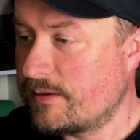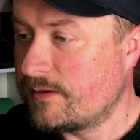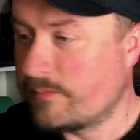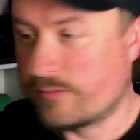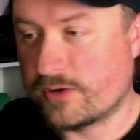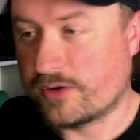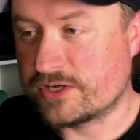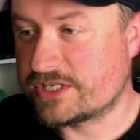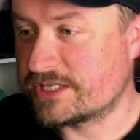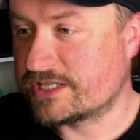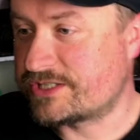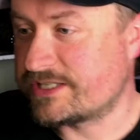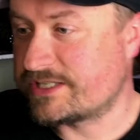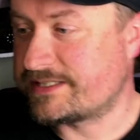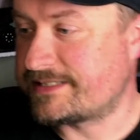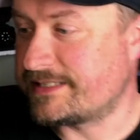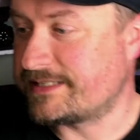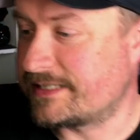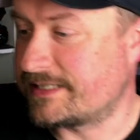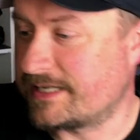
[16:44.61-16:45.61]
Project
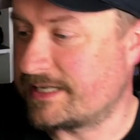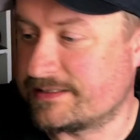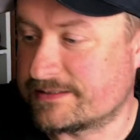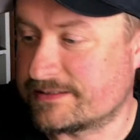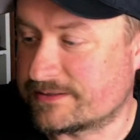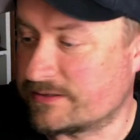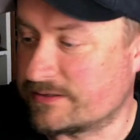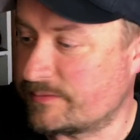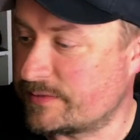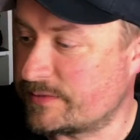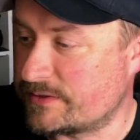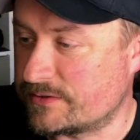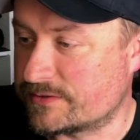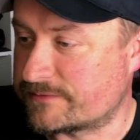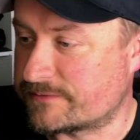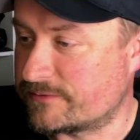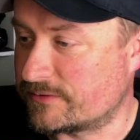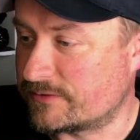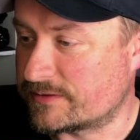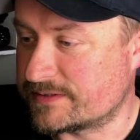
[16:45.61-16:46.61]
GC again is going to be
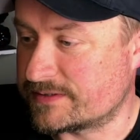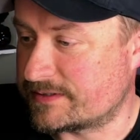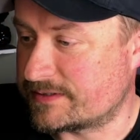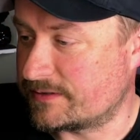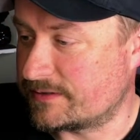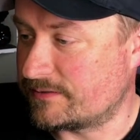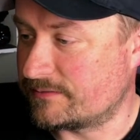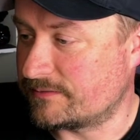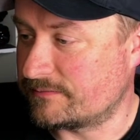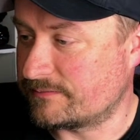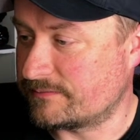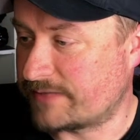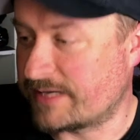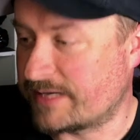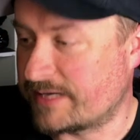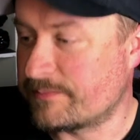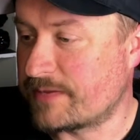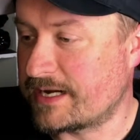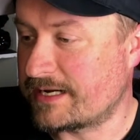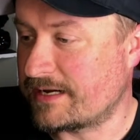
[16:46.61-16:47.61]
useful because they
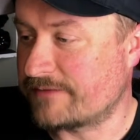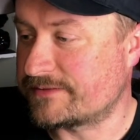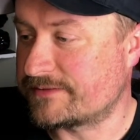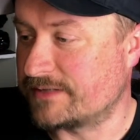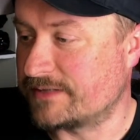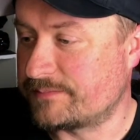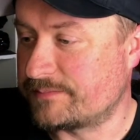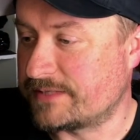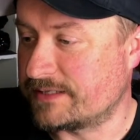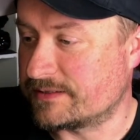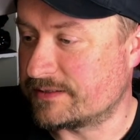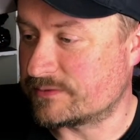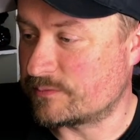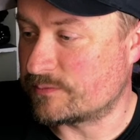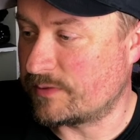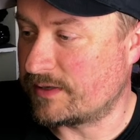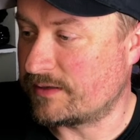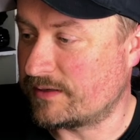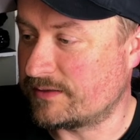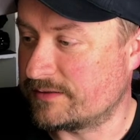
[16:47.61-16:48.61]
might have to update as
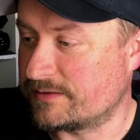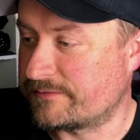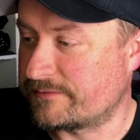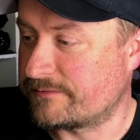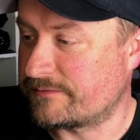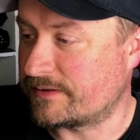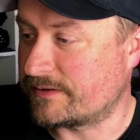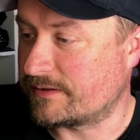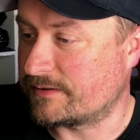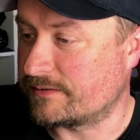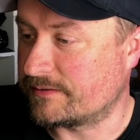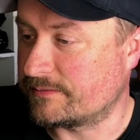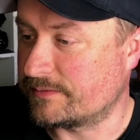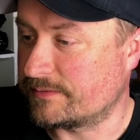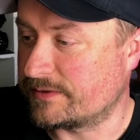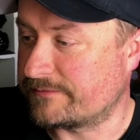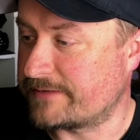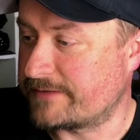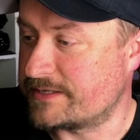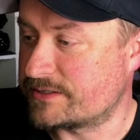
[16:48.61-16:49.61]
well if
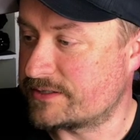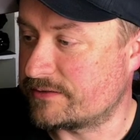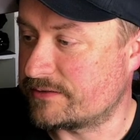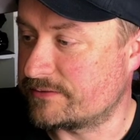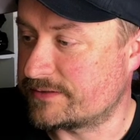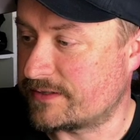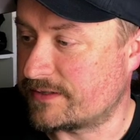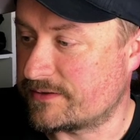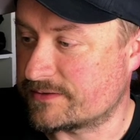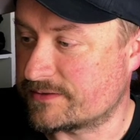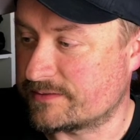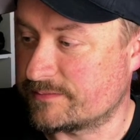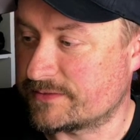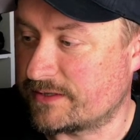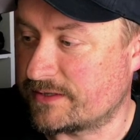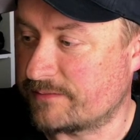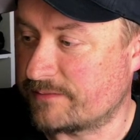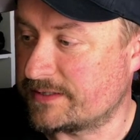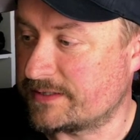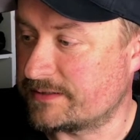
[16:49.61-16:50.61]
HQ tells them to
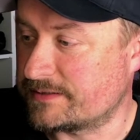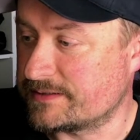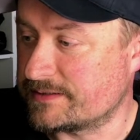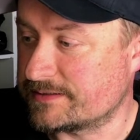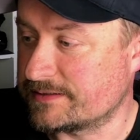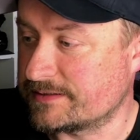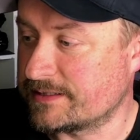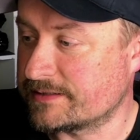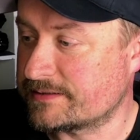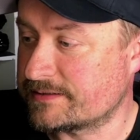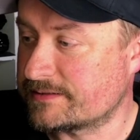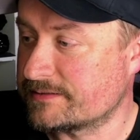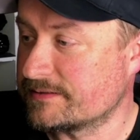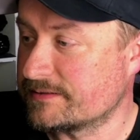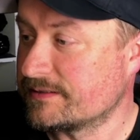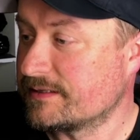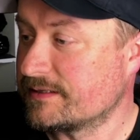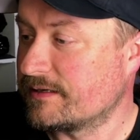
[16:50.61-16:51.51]
update these links.